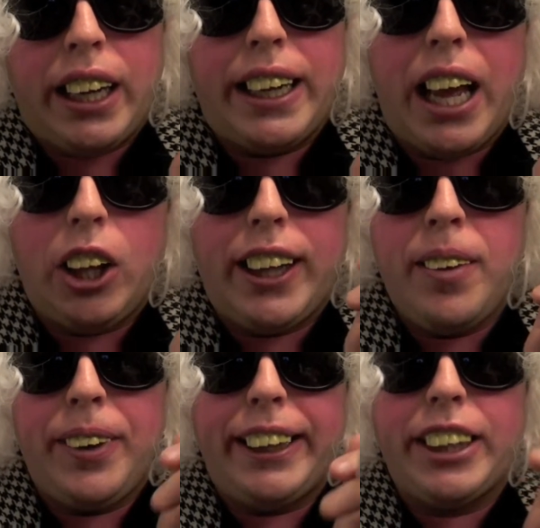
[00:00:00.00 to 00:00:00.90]
Now,
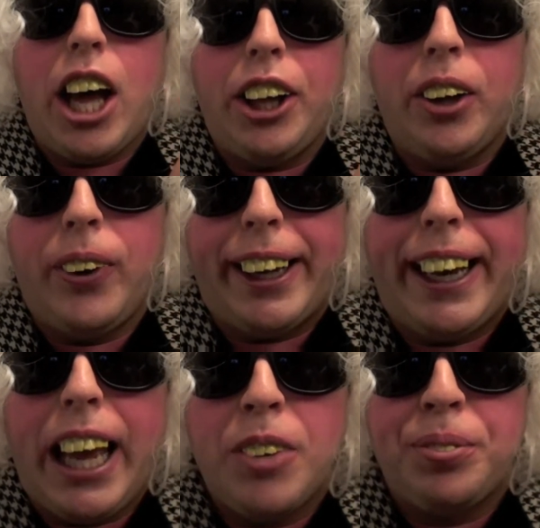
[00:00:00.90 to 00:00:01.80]
let me tell you what
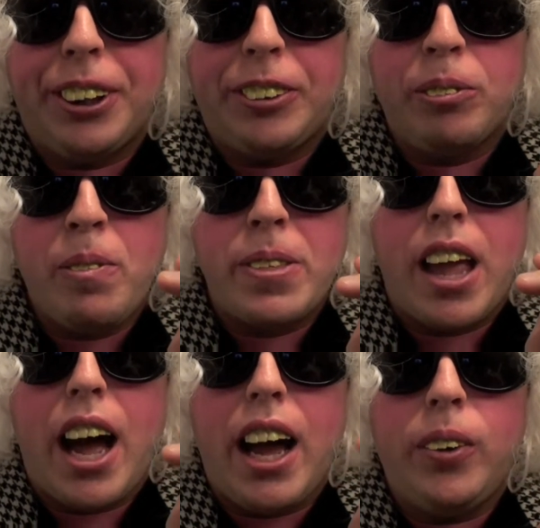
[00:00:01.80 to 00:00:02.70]
happened.
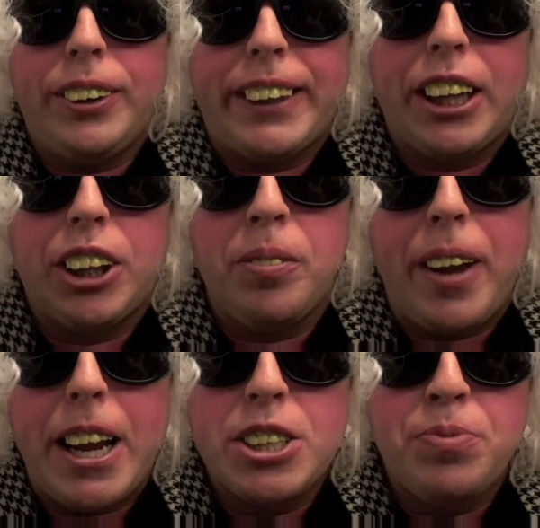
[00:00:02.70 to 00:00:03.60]
I was at the
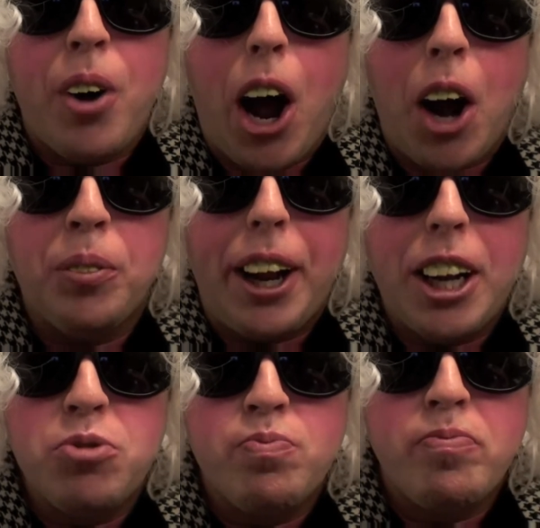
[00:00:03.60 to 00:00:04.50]
meat
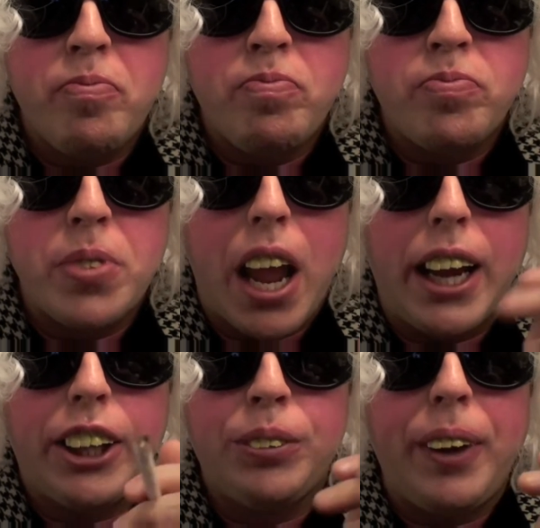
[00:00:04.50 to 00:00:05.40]
department
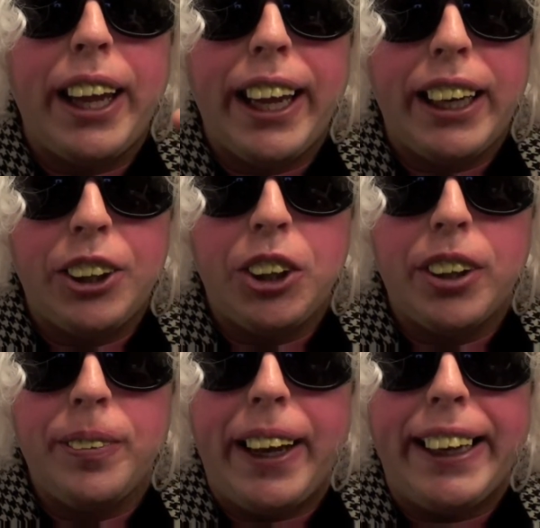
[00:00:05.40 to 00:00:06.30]
speaking to
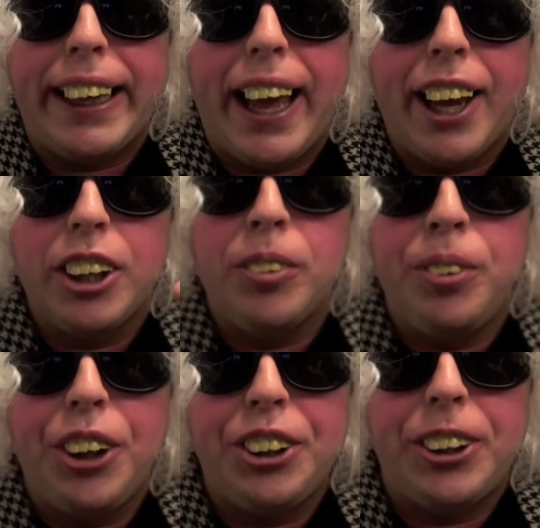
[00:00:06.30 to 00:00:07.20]
the meat guy, the
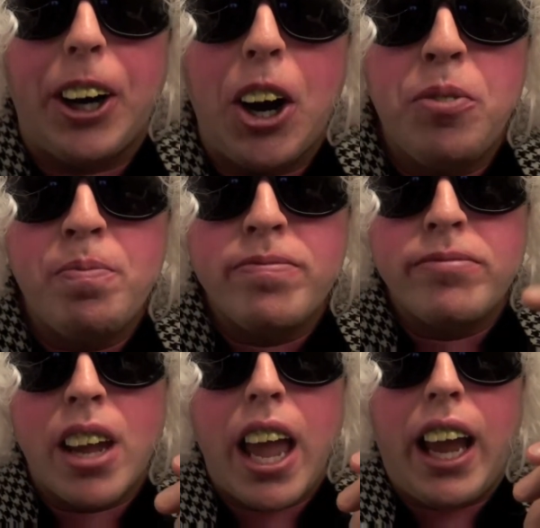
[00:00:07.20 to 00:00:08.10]
butcher,
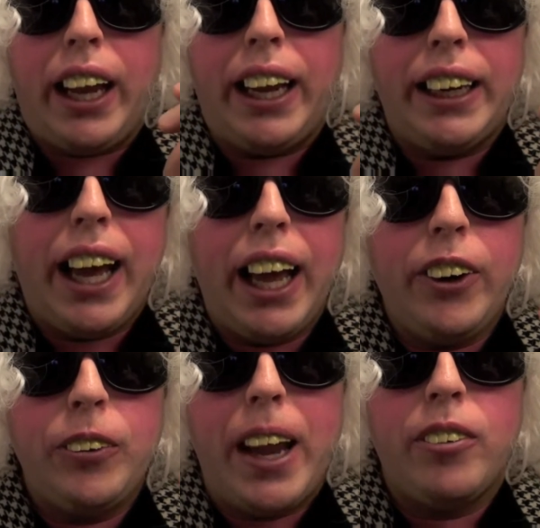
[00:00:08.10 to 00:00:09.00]
and
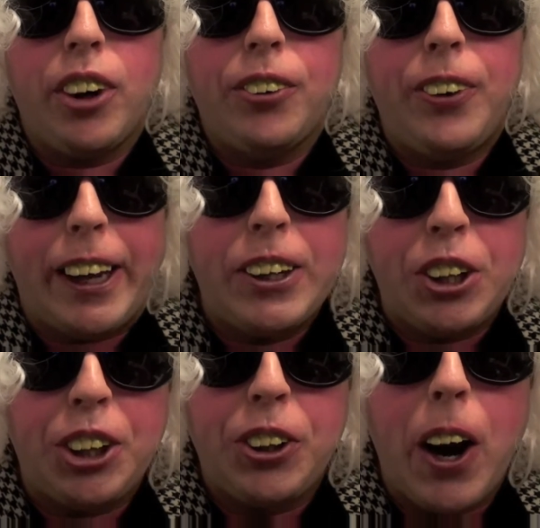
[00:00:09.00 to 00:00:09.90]
I've never fixed
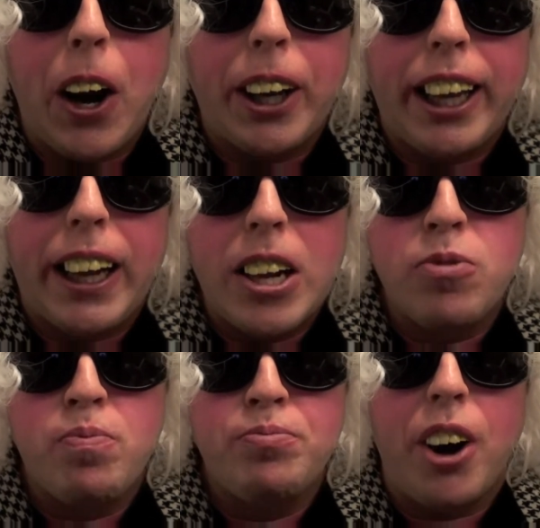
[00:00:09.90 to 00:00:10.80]
a turkey
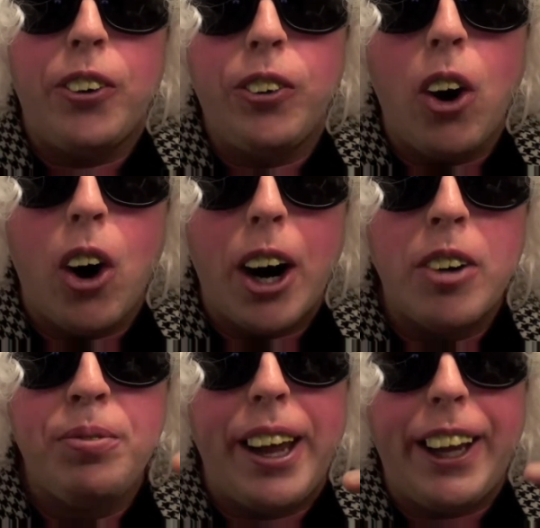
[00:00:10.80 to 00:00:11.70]

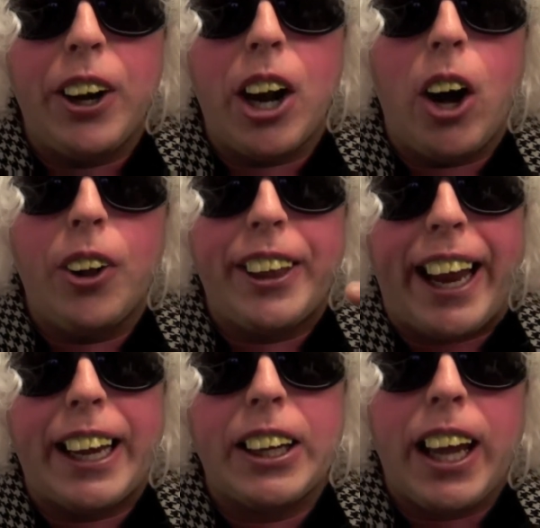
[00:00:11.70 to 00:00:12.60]
before, but you know,
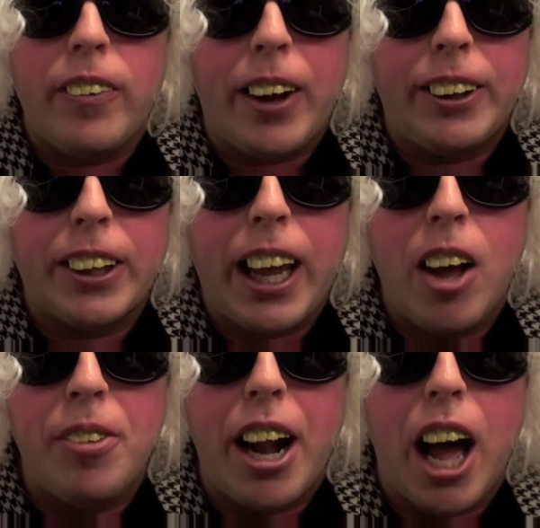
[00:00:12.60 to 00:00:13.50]
Thanksgiving's
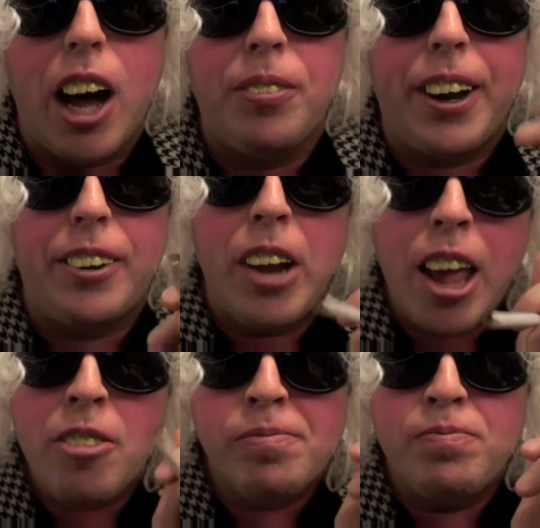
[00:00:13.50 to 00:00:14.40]
coming up, and
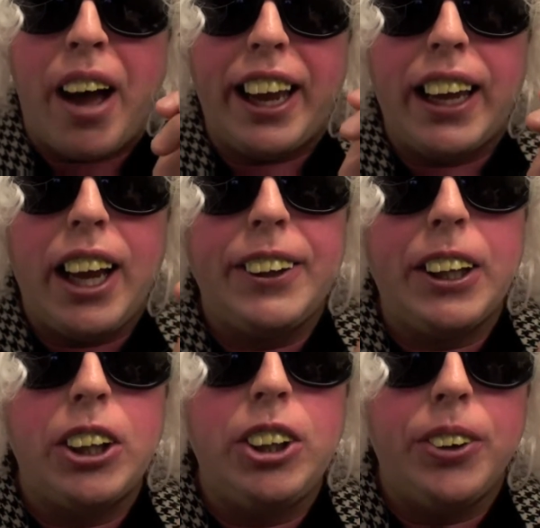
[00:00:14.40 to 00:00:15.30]
my
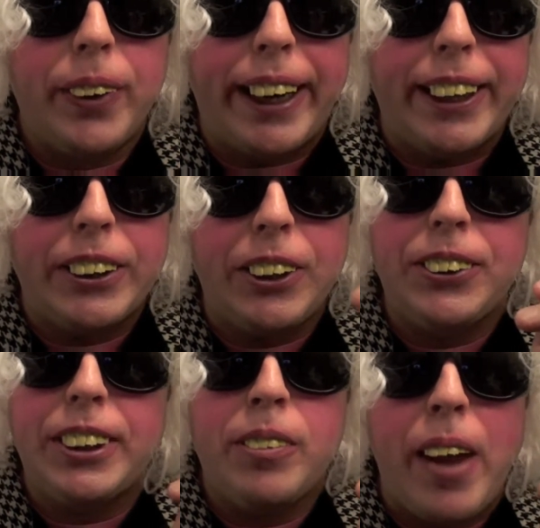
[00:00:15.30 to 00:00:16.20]
cousin Clarice
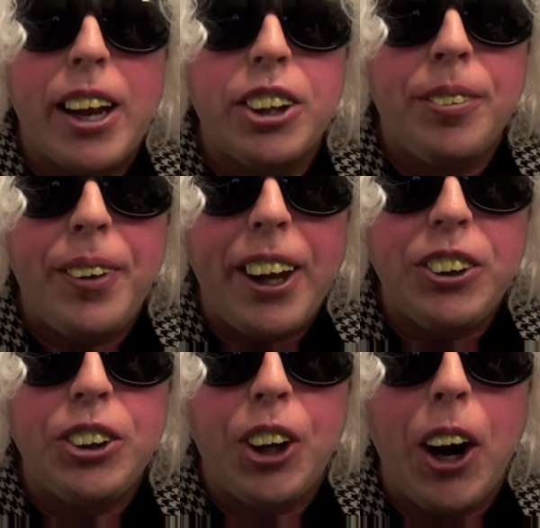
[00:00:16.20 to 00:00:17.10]
used to make the
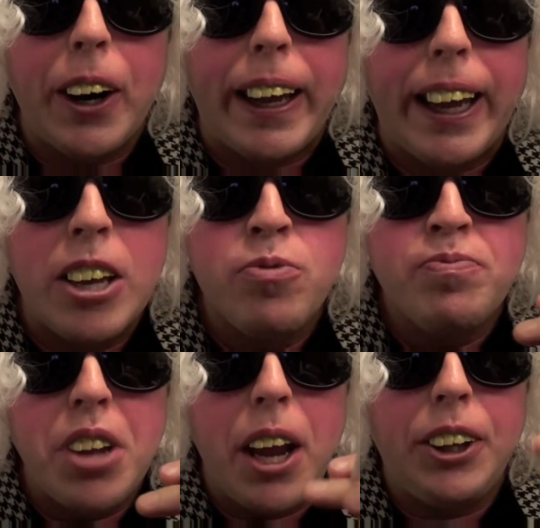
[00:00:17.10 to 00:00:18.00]
best turkey.
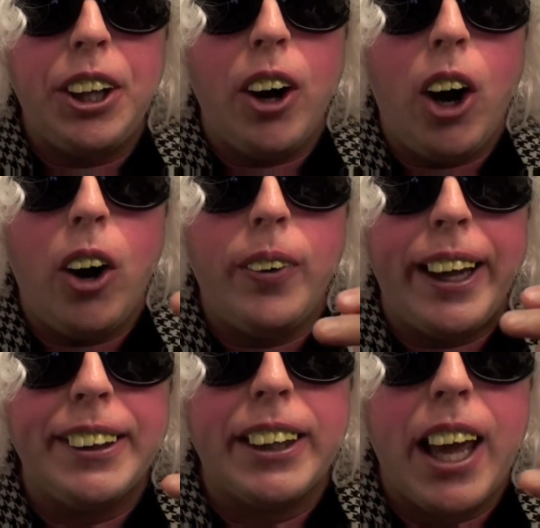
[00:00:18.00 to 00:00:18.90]
She
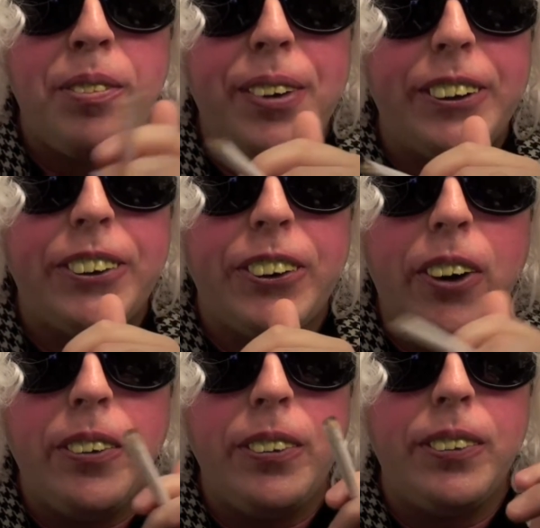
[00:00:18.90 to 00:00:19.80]
always kept it
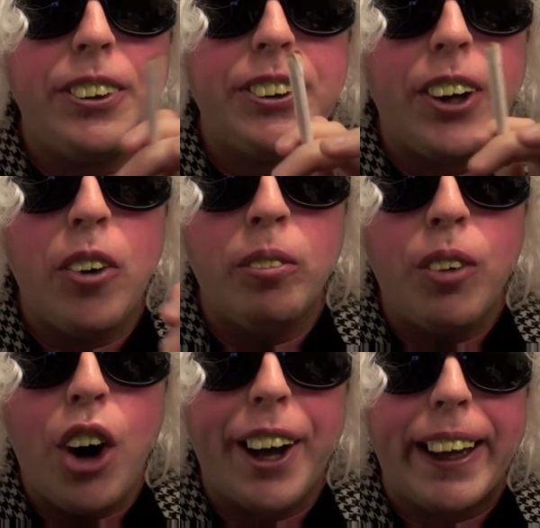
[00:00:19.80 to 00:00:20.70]
so
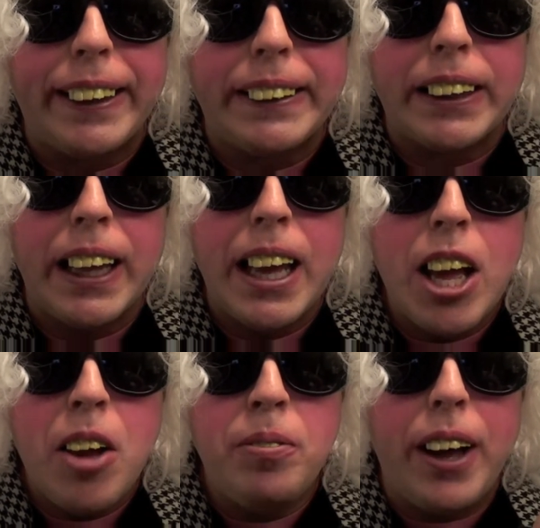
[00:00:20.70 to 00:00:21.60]
moist,
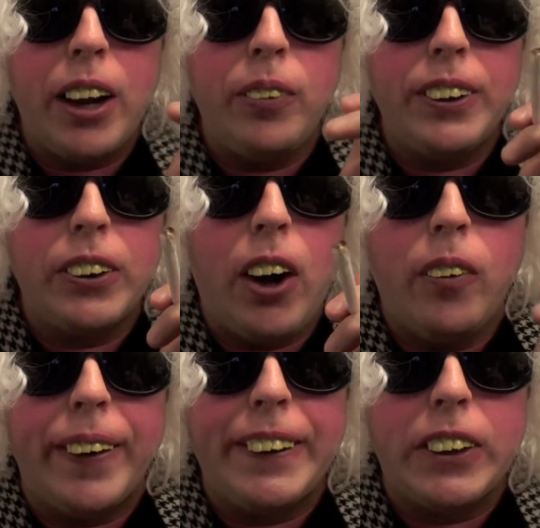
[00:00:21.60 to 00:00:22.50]
but it was
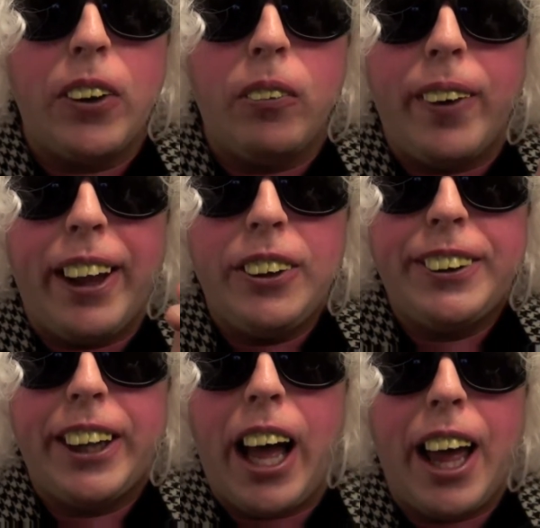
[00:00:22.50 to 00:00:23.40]
always so well
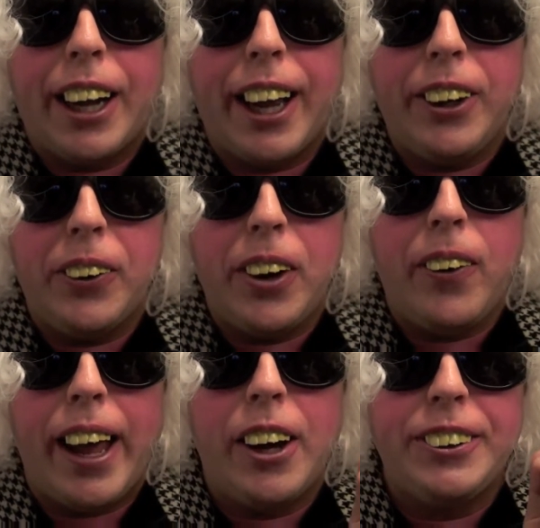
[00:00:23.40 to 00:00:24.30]
done. I don't know
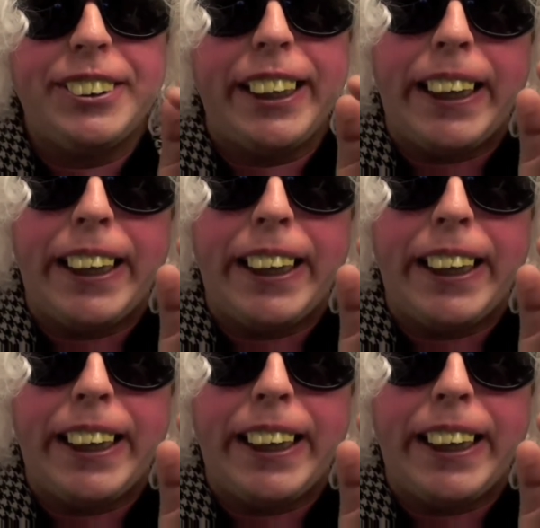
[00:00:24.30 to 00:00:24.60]
how she